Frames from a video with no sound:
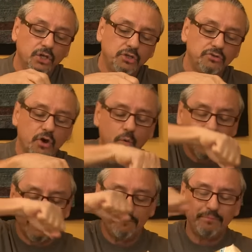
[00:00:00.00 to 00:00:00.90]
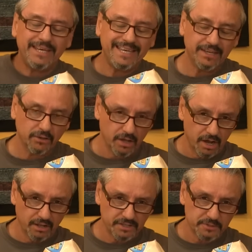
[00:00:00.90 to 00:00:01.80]
you don't want to peel
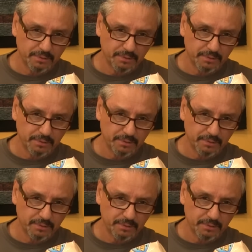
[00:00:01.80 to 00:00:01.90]
all this